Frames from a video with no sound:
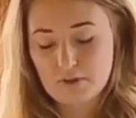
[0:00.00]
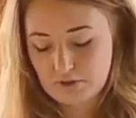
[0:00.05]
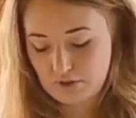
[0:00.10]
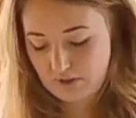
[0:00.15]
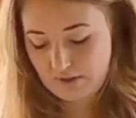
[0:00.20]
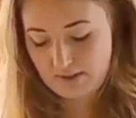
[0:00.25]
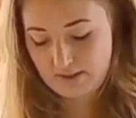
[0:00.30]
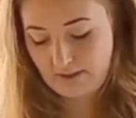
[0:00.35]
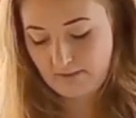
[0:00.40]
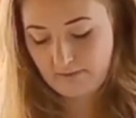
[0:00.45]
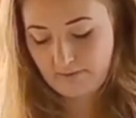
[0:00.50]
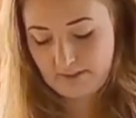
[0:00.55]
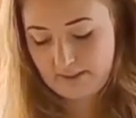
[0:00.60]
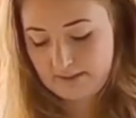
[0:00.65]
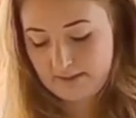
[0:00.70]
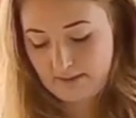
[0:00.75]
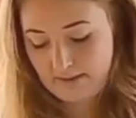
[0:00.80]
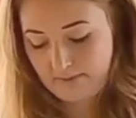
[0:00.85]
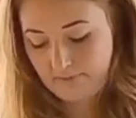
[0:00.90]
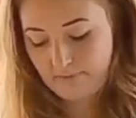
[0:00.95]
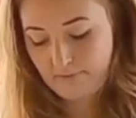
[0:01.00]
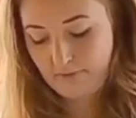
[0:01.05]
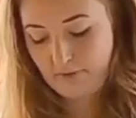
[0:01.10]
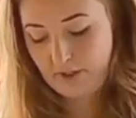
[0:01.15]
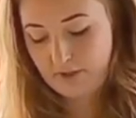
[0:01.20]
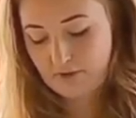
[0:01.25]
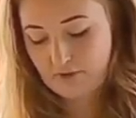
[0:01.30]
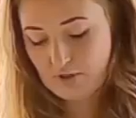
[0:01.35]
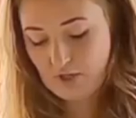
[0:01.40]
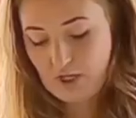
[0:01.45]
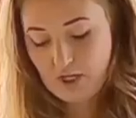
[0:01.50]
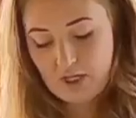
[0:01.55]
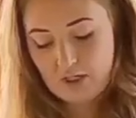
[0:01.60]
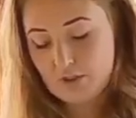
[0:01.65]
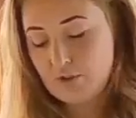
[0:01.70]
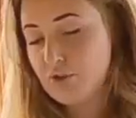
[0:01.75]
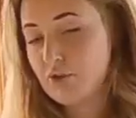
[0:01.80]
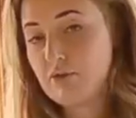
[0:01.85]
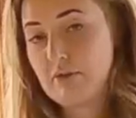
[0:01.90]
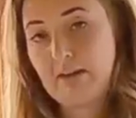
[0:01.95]
I just love eating them fresh,
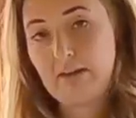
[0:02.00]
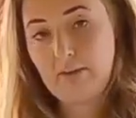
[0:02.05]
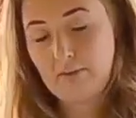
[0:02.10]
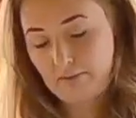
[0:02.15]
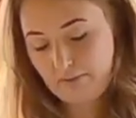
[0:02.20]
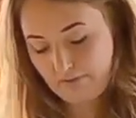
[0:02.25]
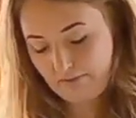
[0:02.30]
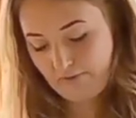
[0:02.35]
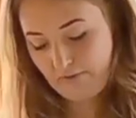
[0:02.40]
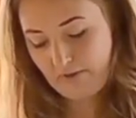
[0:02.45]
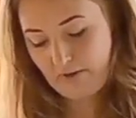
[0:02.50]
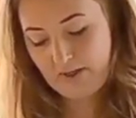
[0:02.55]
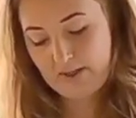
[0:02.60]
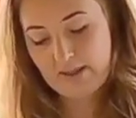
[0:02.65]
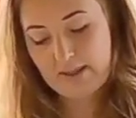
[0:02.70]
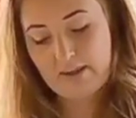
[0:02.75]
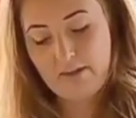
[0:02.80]
straight off the vine.